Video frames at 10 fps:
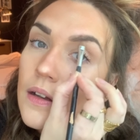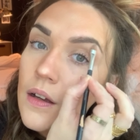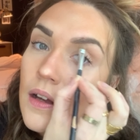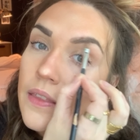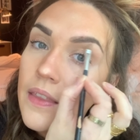
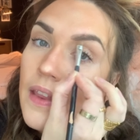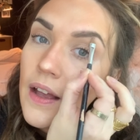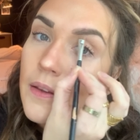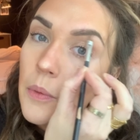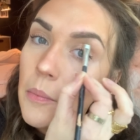And
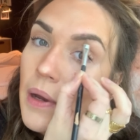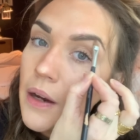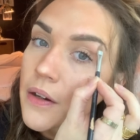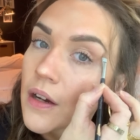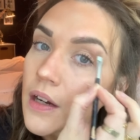that's when powder
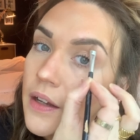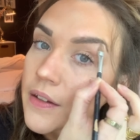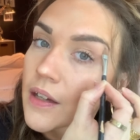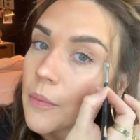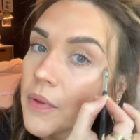highlighter
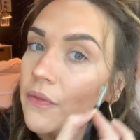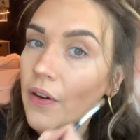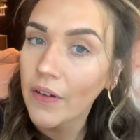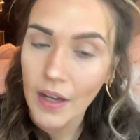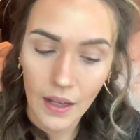comes in very
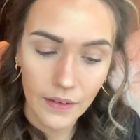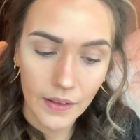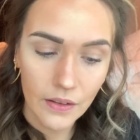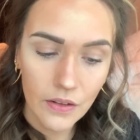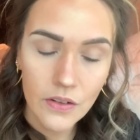
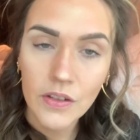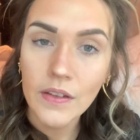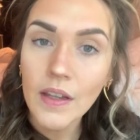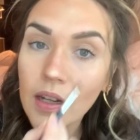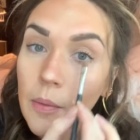handy. Just
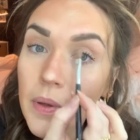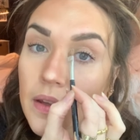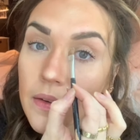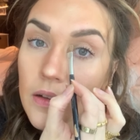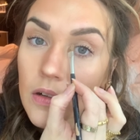getting up in
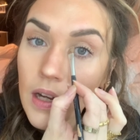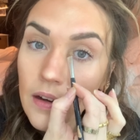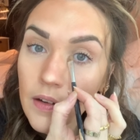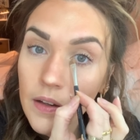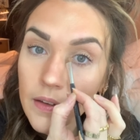those little
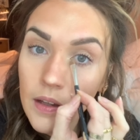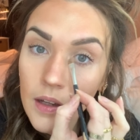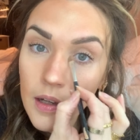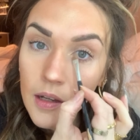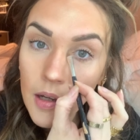areas,
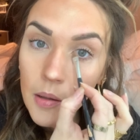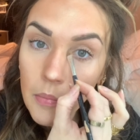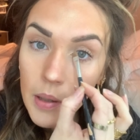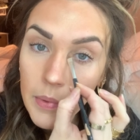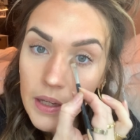
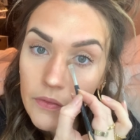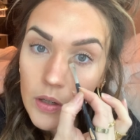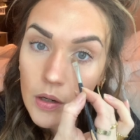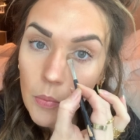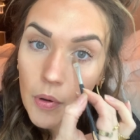maybe giving a
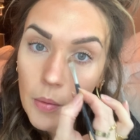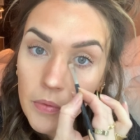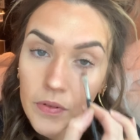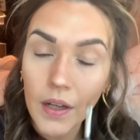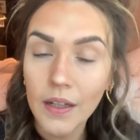little pop of
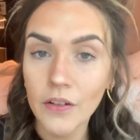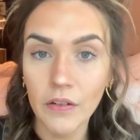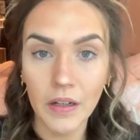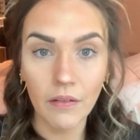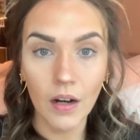light into your
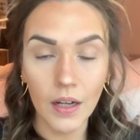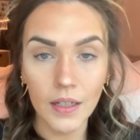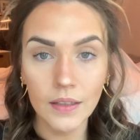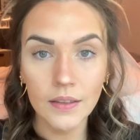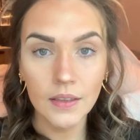inner eye.
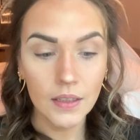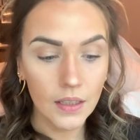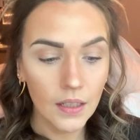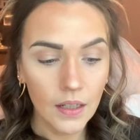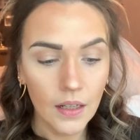
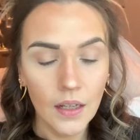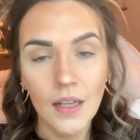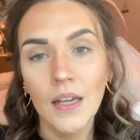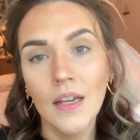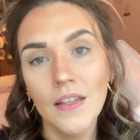
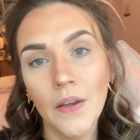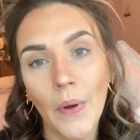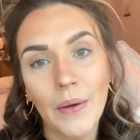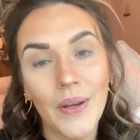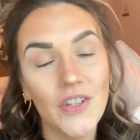So
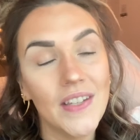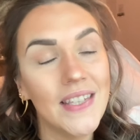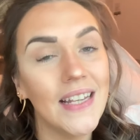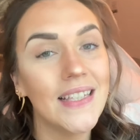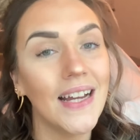anyway, it's just
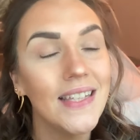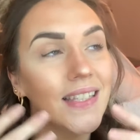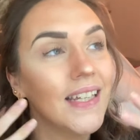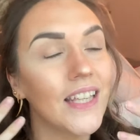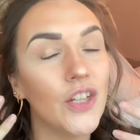things that I
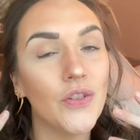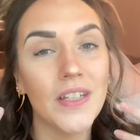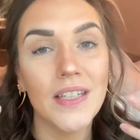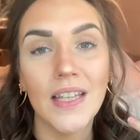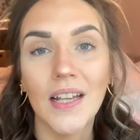see that you just
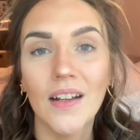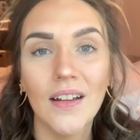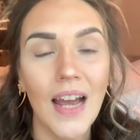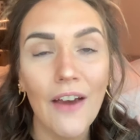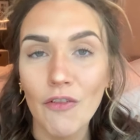think,
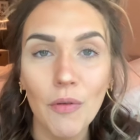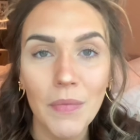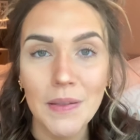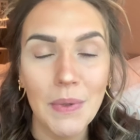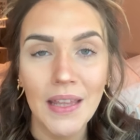everyone must
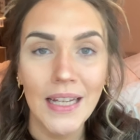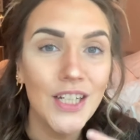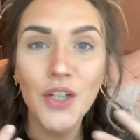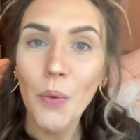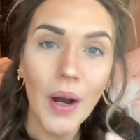be thinking,
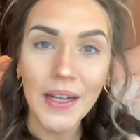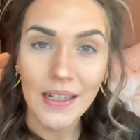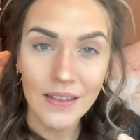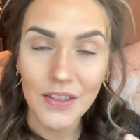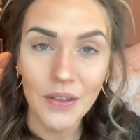do I need
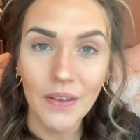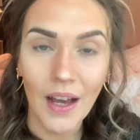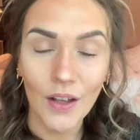to do that?